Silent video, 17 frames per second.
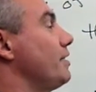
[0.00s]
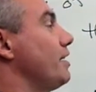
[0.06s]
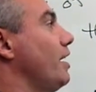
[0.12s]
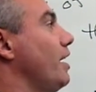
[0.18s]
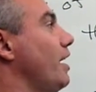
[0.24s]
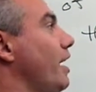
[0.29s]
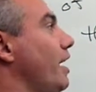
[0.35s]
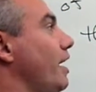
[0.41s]

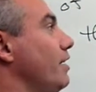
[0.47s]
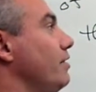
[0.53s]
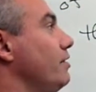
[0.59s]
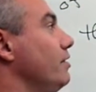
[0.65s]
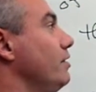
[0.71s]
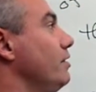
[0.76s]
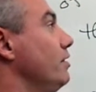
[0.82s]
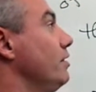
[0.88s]
Uh,
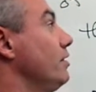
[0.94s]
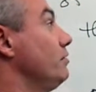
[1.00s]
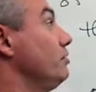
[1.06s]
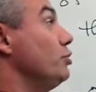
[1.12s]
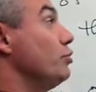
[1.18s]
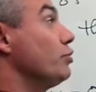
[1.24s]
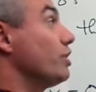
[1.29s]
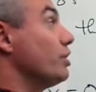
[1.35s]

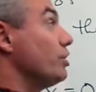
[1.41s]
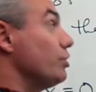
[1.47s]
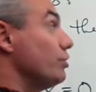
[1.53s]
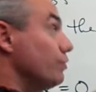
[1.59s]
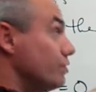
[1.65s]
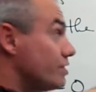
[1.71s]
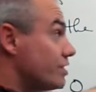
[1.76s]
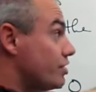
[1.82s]
You can
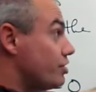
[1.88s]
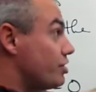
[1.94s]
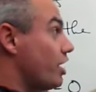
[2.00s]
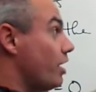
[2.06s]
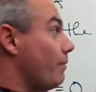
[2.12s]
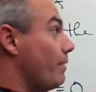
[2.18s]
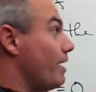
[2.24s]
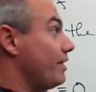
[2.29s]
use the
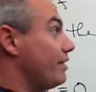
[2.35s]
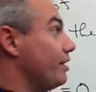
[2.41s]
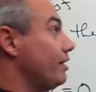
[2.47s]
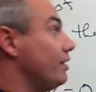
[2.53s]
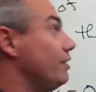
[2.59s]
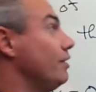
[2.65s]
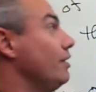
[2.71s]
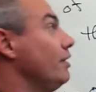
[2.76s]
shell
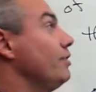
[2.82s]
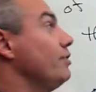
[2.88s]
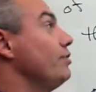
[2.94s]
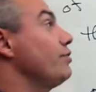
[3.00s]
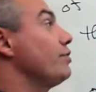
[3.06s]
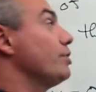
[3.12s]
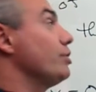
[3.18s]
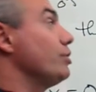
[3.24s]
method,
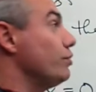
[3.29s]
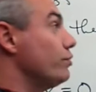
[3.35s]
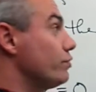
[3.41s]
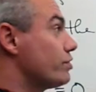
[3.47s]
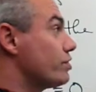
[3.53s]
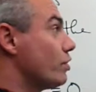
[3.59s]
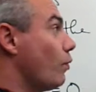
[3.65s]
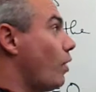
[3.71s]
you can
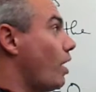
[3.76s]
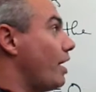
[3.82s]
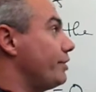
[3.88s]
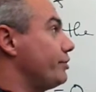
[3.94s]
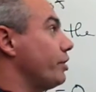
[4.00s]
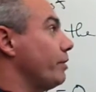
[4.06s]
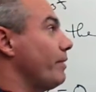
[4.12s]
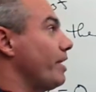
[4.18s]
use the
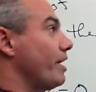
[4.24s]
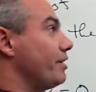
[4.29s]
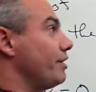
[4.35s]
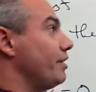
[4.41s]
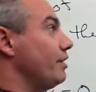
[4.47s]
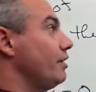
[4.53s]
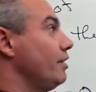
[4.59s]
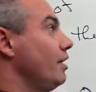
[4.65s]
washer
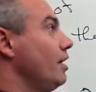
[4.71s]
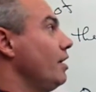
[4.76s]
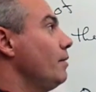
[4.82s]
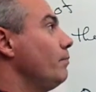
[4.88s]
method,